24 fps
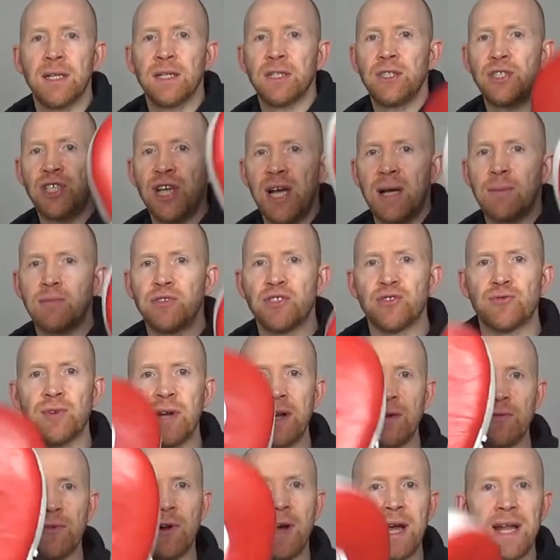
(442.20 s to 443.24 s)
jab,
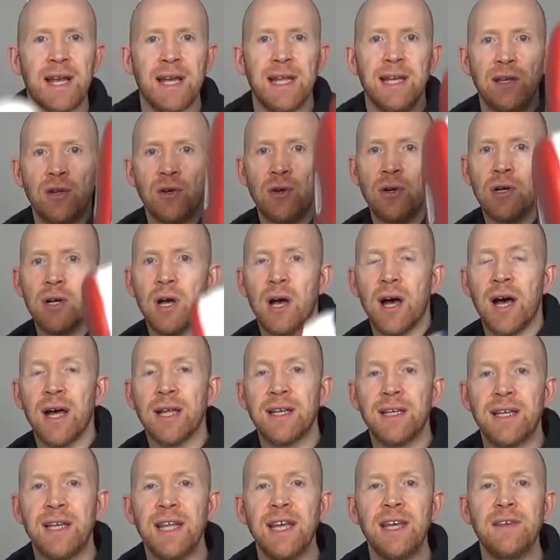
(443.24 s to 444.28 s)
straight right, lead hook. Our
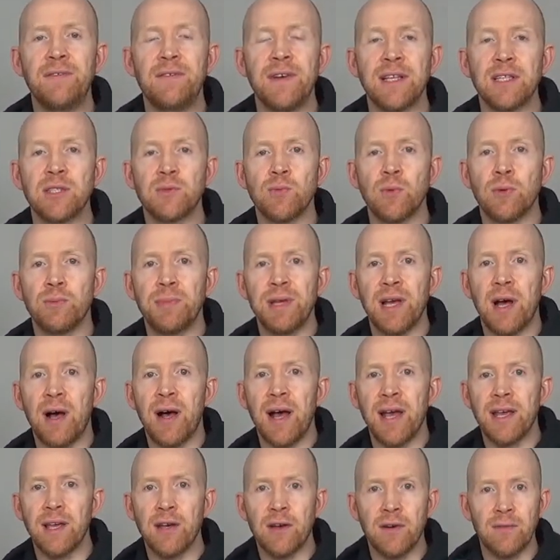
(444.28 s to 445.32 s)
defense will be
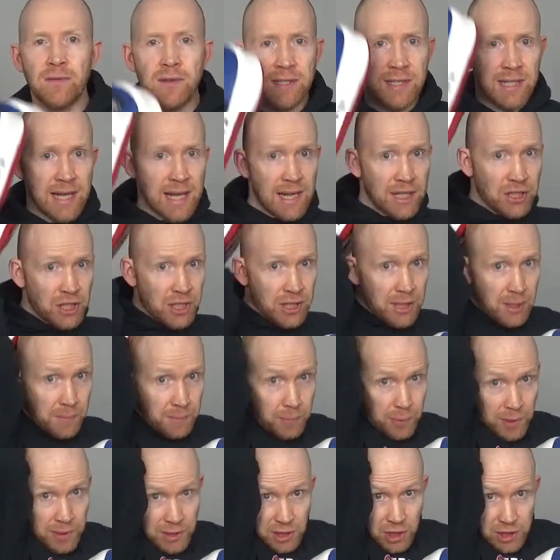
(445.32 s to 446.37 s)
high covers, catching the
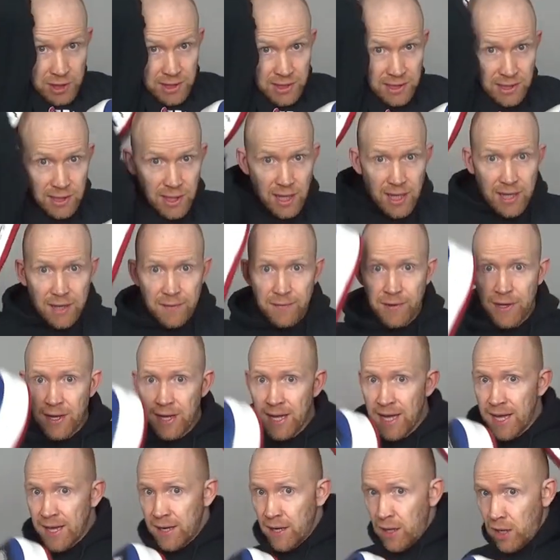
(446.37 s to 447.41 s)
punch on the side of our
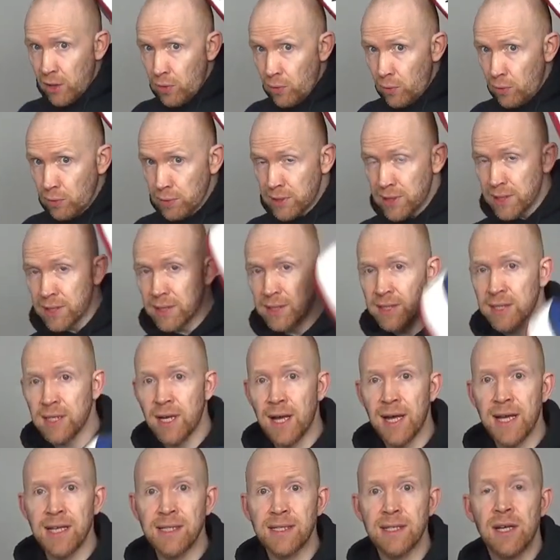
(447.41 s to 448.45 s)
head on alternate
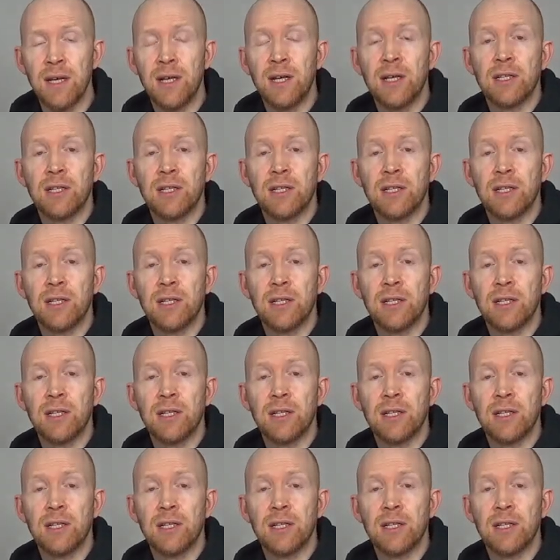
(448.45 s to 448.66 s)
sides.